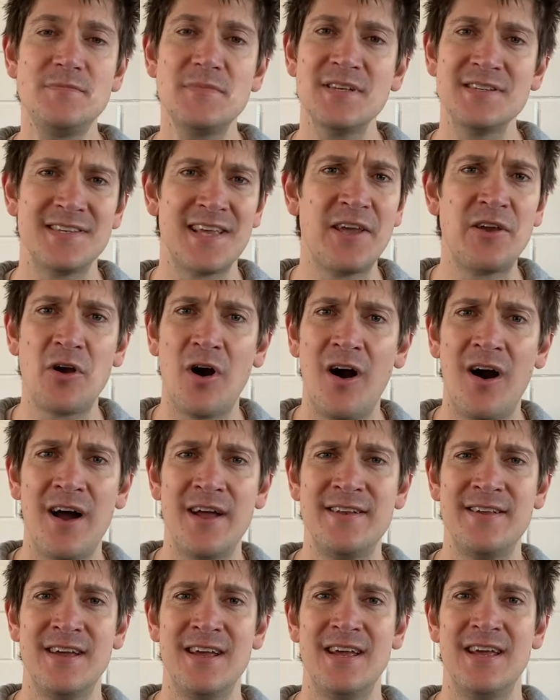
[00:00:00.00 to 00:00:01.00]
See,
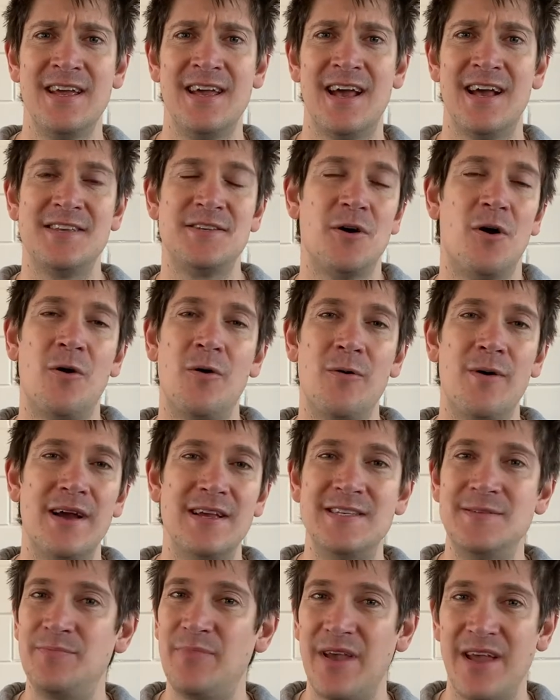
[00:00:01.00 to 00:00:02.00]
God has
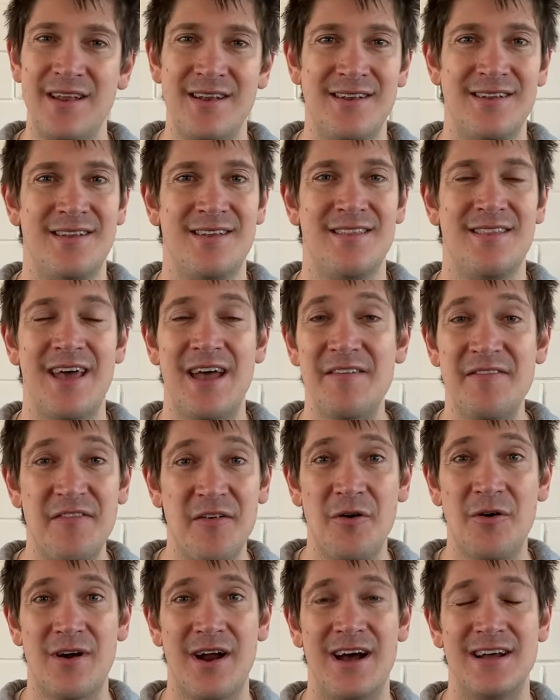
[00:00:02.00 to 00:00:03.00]
always been there
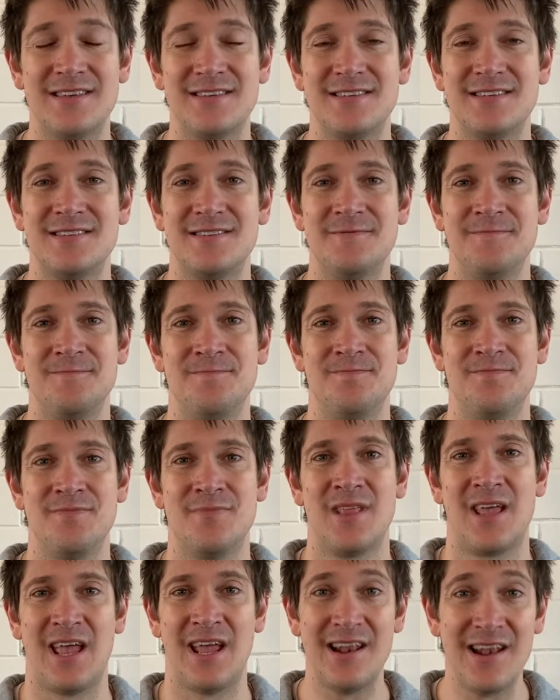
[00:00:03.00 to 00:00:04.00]
for us.
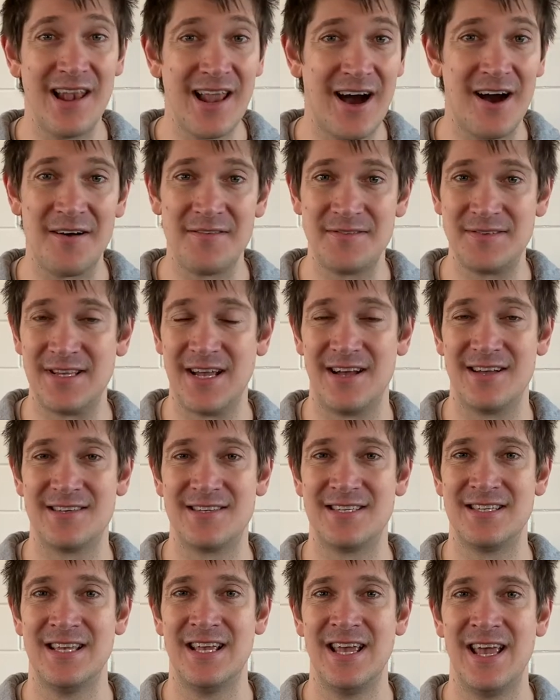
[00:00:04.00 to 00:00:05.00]
He loves
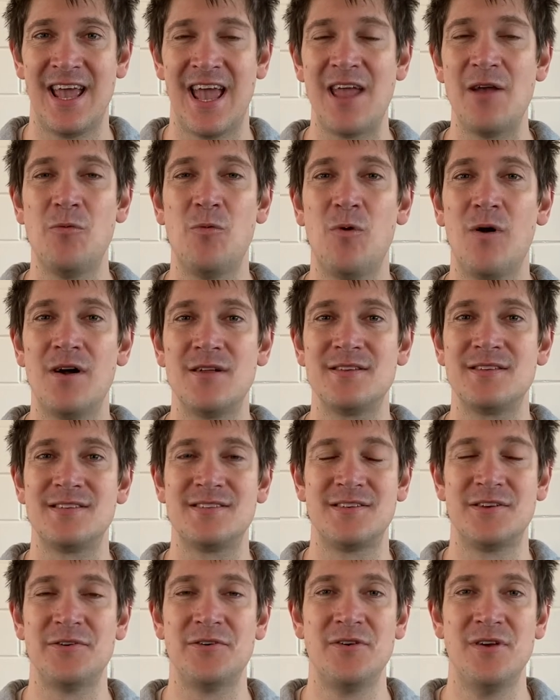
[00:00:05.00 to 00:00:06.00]
us. He wants
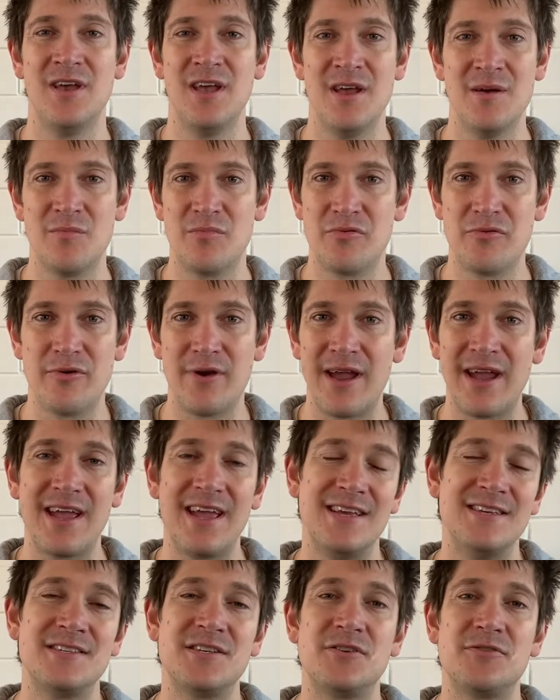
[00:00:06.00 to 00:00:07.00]
to bring
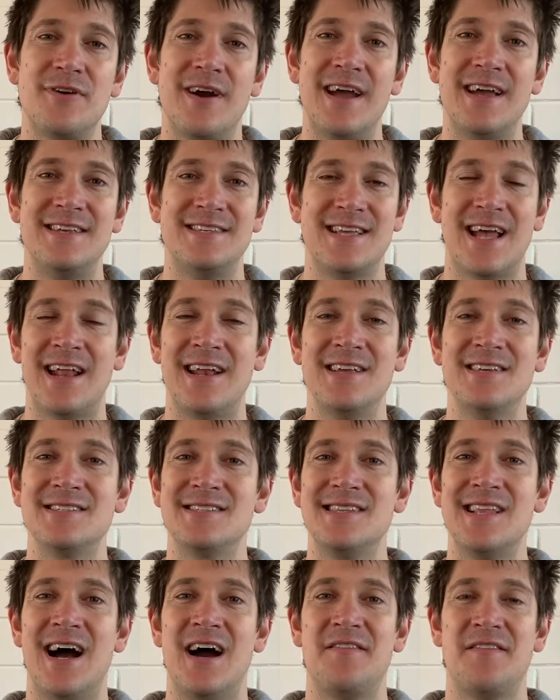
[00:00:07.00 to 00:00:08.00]
His grace and His
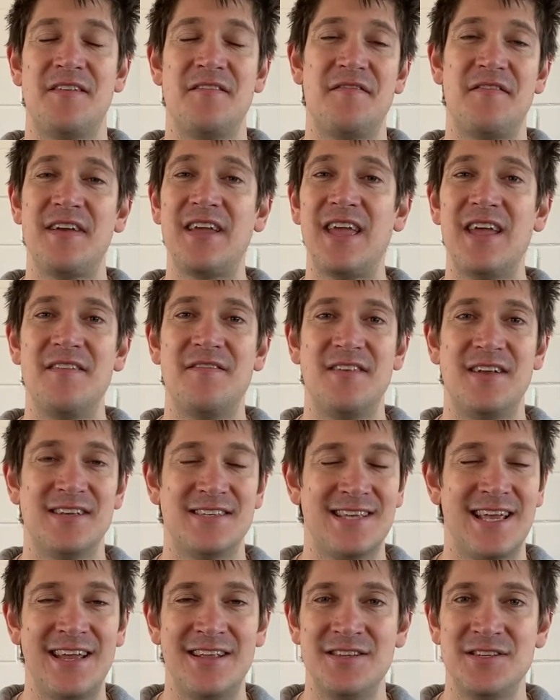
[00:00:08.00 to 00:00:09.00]
love and
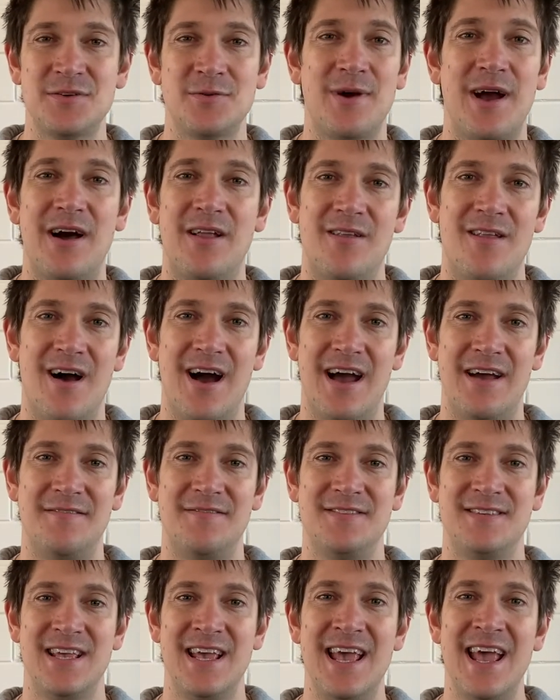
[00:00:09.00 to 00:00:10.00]
forgiveness into our
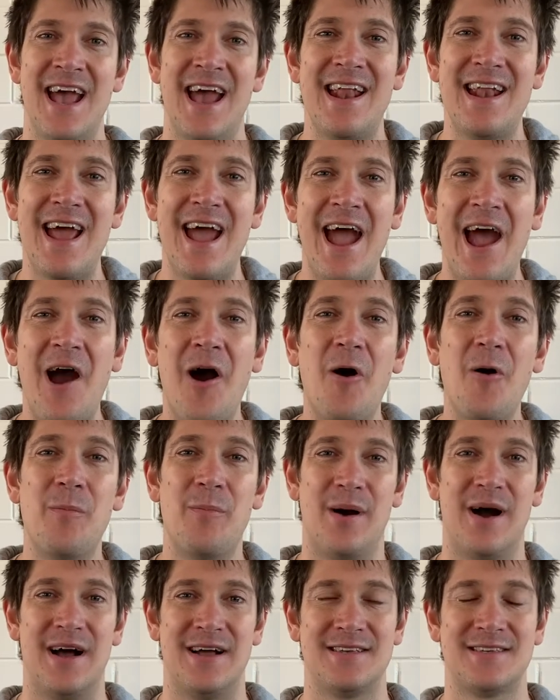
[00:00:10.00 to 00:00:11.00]
lives and help
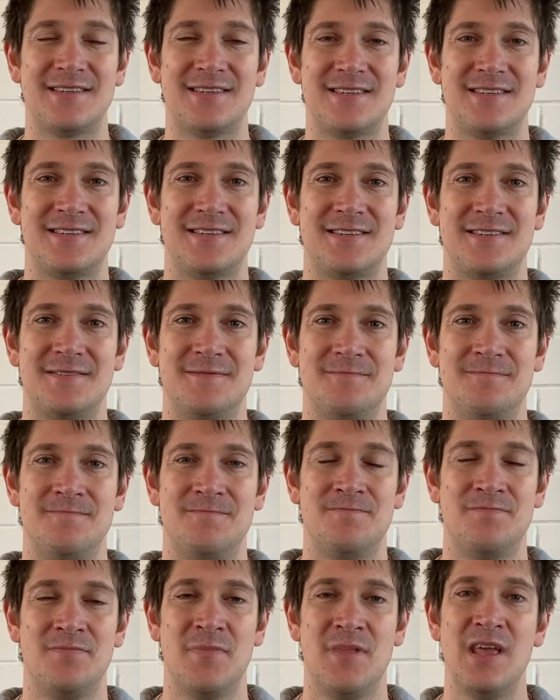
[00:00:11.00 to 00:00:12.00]
us
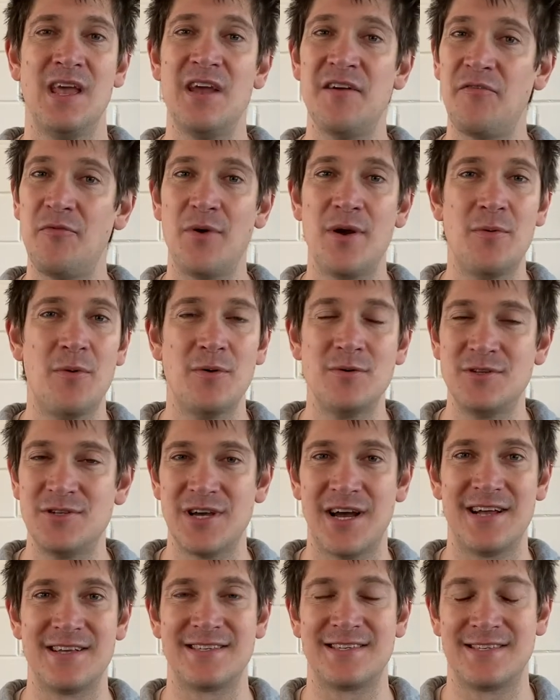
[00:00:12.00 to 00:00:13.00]
if we will
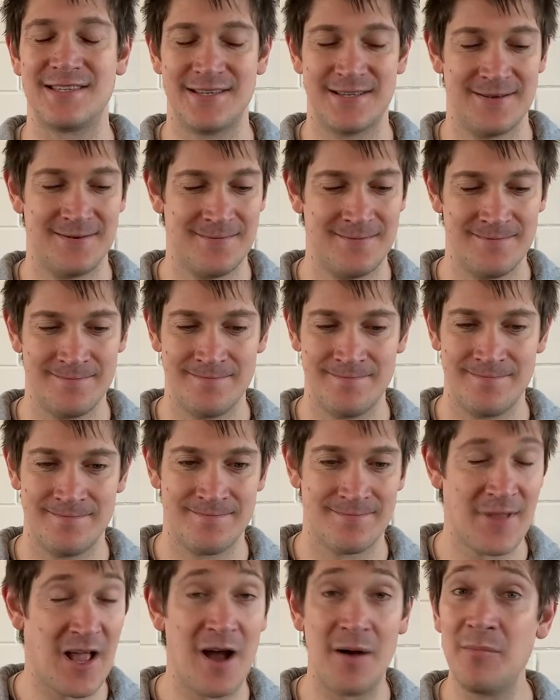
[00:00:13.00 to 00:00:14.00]
just
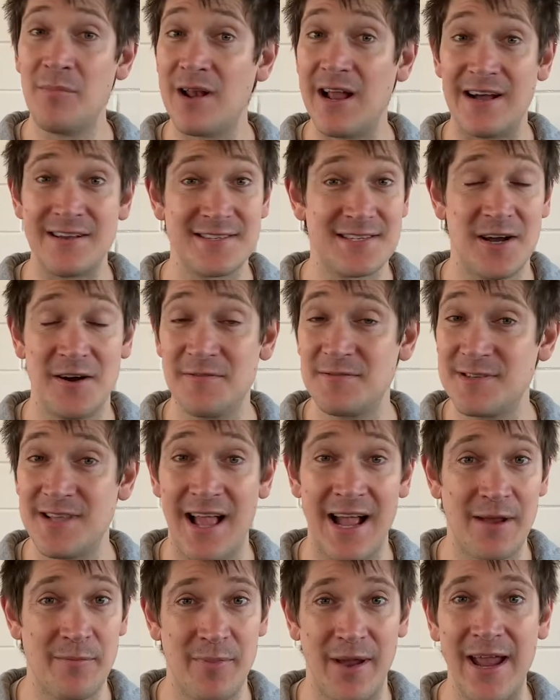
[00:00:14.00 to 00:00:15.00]
humble ourselves
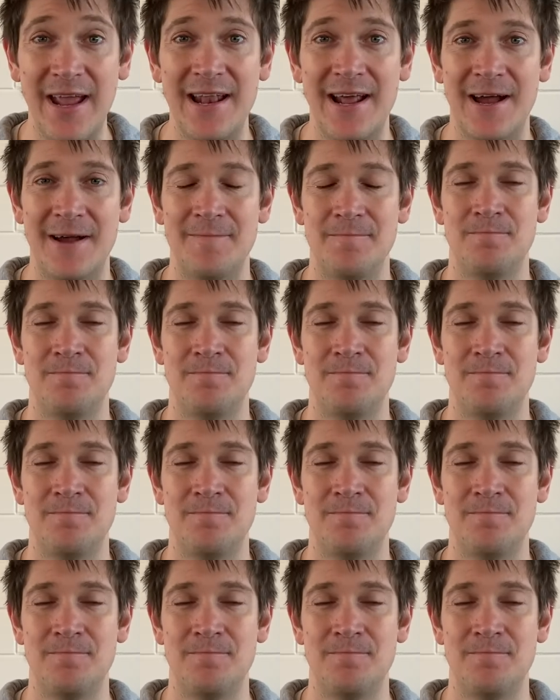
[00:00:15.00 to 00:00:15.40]
like Peter